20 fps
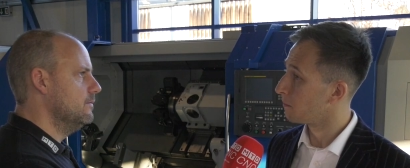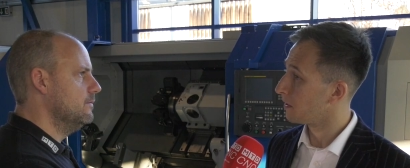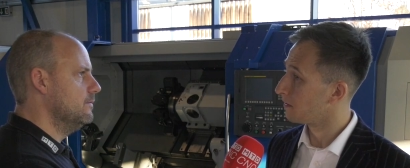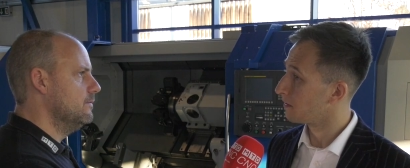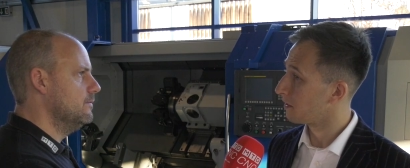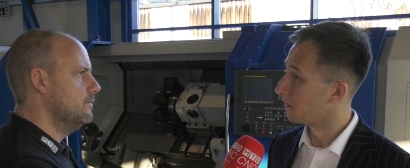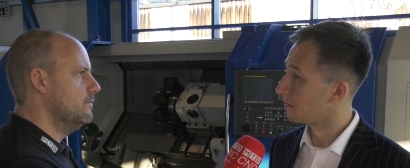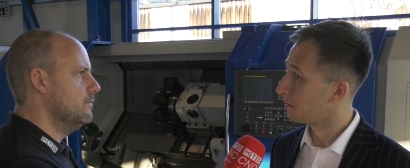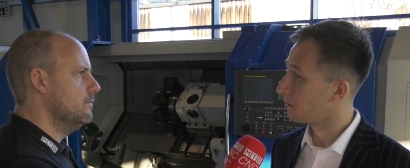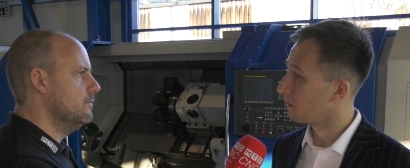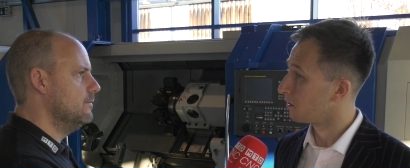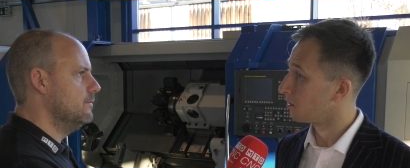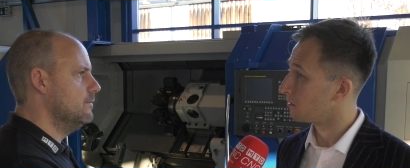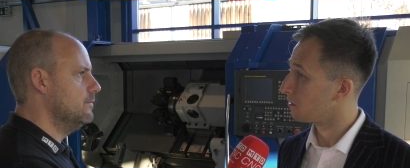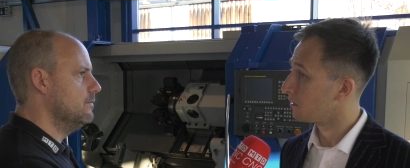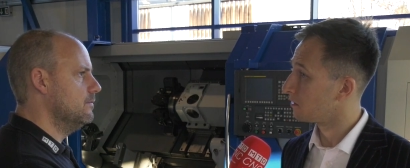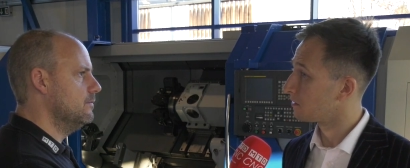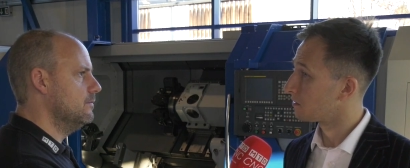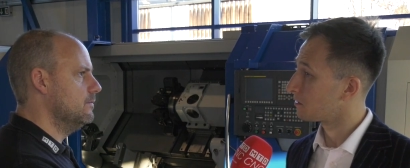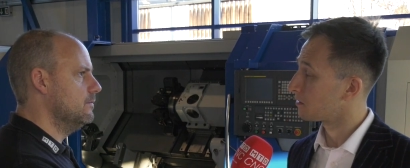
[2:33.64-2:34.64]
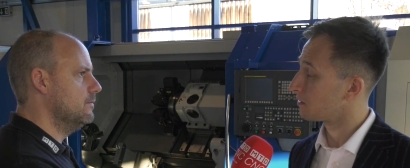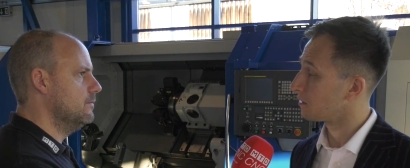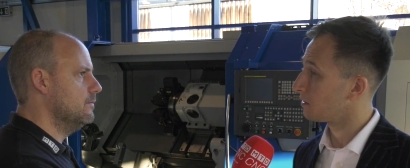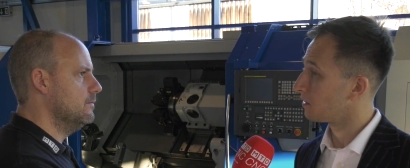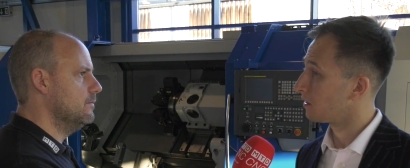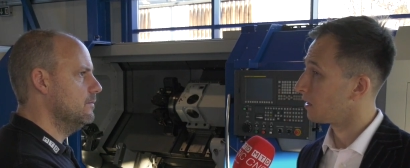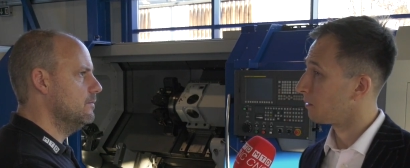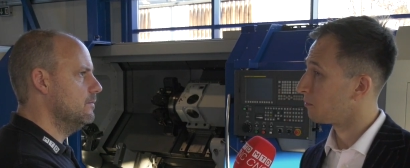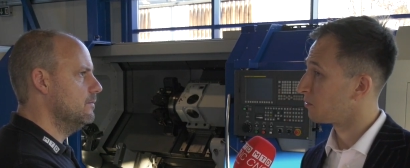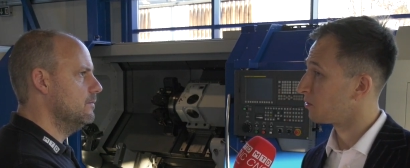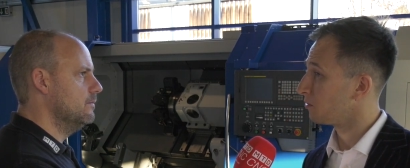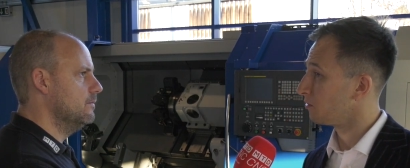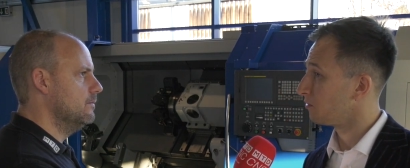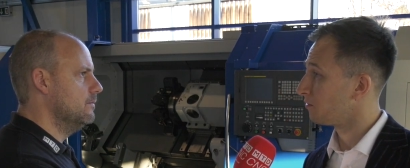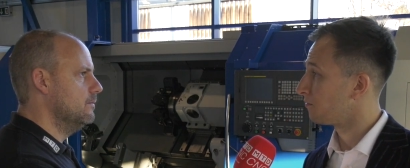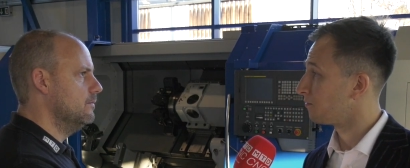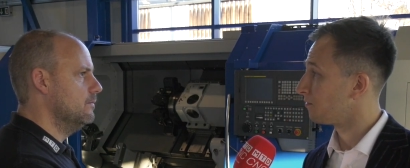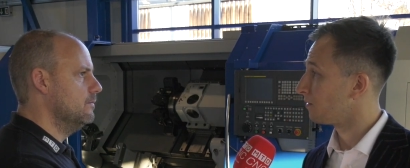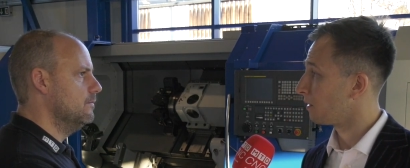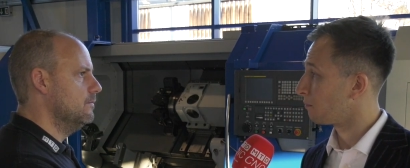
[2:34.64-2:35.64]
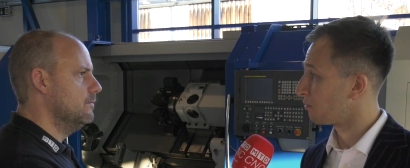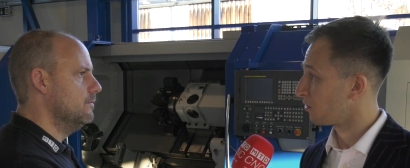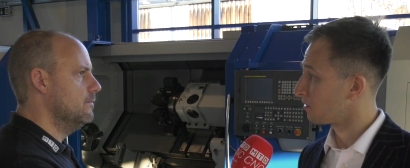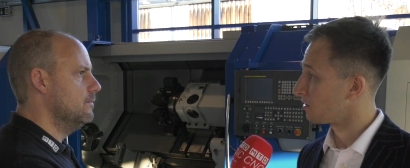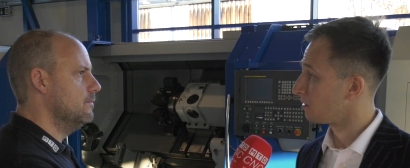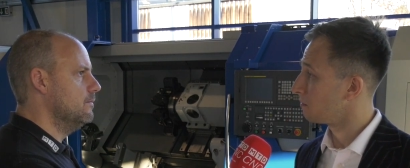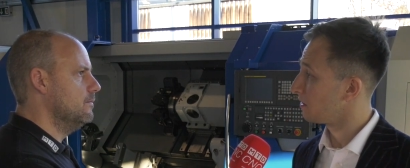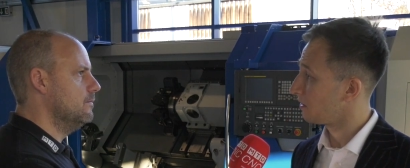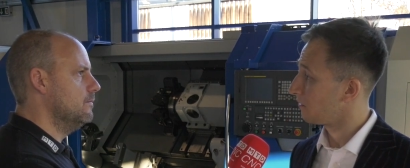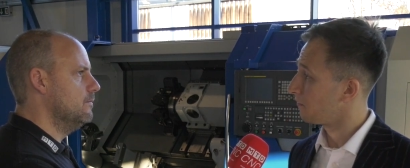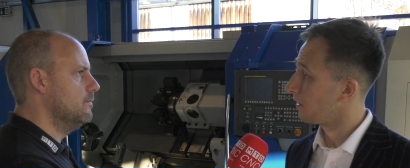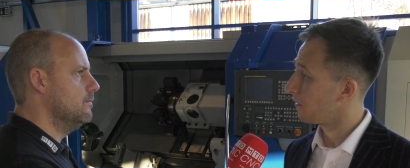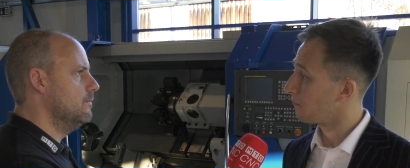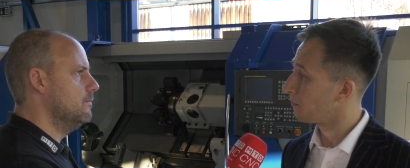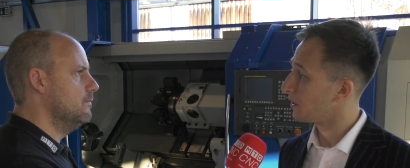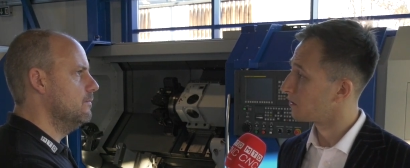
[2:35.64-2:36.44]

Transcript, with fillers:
Speaker 1: maintain the tolerance uh, up to approximately 5